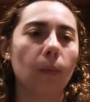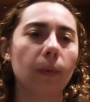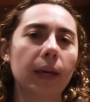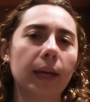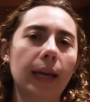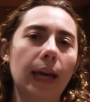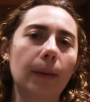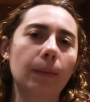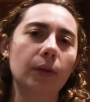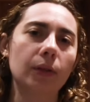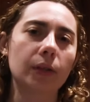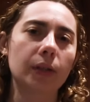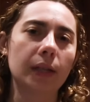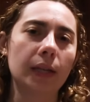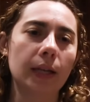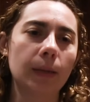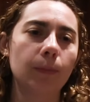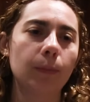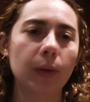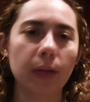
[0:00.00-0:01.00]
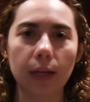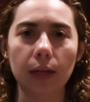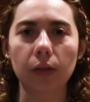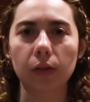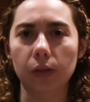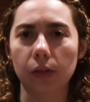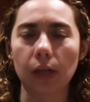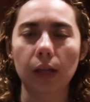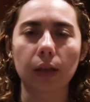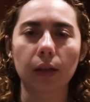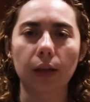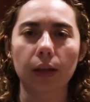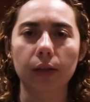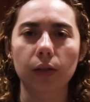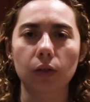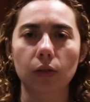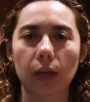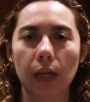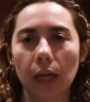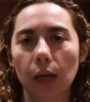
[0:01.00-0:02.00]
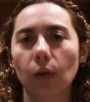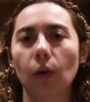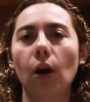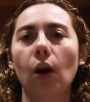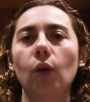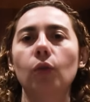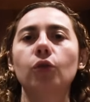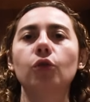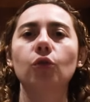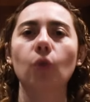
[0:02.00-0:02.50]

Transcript: being able to see B and C list heroes